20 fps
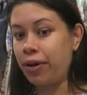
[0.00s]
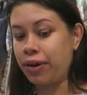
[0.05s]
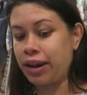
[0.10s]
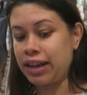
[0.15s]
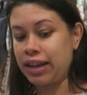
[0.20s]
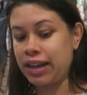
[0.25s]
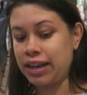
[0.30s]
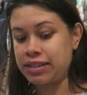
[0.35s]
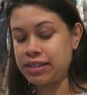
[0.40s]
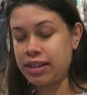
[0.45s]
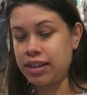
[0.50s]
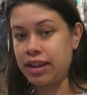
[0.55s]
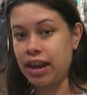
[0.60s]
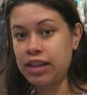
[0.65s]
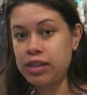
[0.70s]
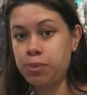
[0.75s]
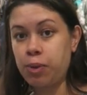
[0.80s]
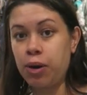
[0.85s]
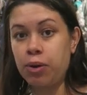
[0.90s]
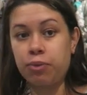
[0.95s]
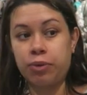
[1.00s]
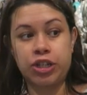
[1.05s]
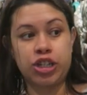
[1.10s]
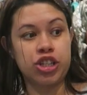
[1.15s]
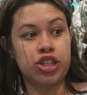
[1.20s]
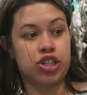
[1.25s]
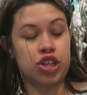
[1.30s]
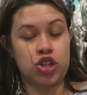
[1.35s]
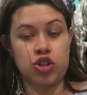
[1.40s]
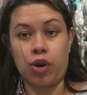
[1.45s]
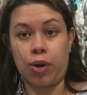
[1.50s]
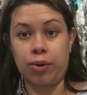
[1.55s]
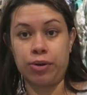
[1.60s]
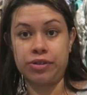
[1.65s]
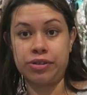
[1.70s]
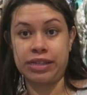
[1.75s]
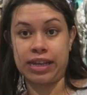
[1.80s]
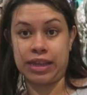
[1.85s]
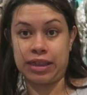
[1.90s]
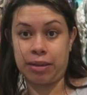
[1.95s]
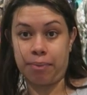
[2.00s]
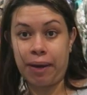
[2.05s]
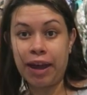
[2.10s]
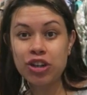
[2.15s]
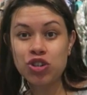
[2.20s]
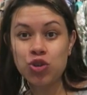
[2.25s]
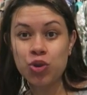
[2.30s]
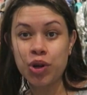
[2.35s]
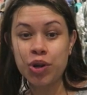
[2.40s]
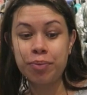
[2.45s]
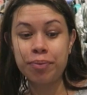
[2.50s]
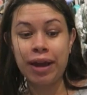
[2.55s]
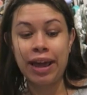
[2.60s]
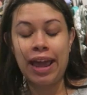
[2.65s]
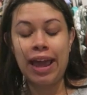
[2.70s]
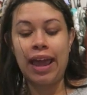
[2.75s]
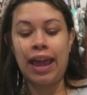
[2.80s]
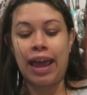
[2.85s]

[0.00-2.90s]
We're gonna get to the next part, which is the drawers in the bedroom.